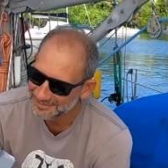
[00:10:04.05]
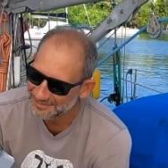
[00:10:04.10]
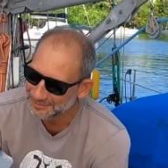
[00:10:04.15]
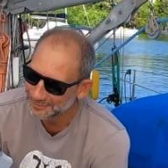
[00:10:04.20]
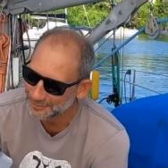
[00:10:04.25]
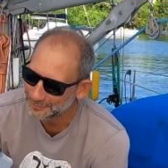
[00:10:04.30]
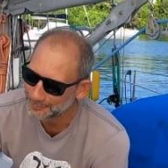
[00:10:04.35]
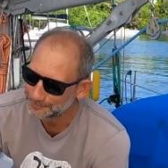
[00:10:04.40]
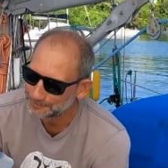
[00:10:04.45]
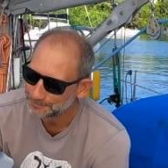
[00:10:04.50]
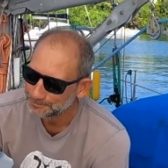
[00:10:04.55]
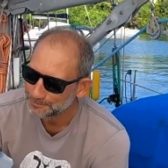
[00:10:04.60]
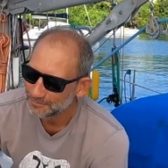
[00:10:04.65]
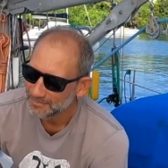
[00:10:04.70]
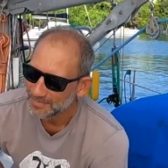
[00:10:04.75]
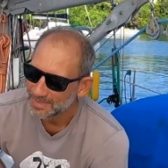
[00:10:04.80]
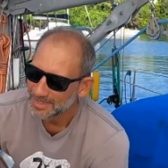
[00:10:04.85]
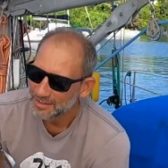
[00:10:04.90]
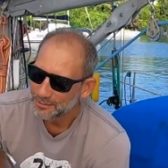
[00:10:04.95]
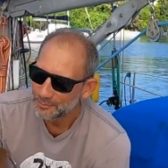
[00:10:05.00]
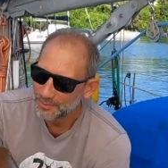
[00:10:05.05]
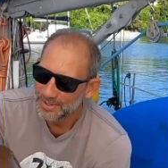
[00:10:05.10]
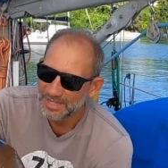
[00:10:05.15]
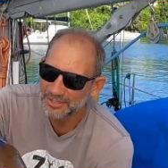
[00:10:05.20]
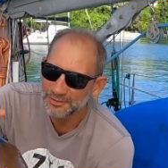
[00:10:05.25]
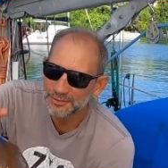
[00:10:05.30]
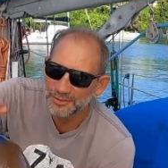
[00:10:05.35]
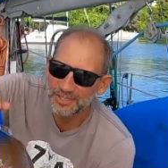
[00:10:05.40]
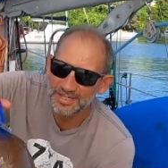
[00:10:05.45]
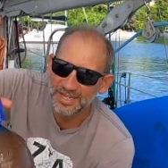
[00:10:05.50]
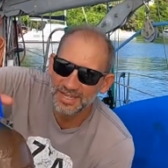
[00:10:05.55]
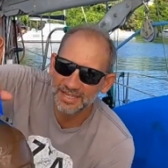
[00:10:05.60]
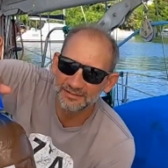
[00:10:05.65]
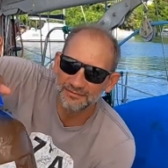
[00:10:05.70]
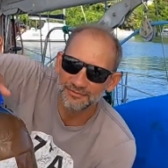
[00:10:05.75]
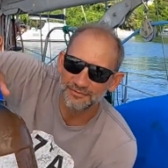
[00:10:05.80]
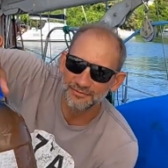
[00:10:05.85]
So we actually had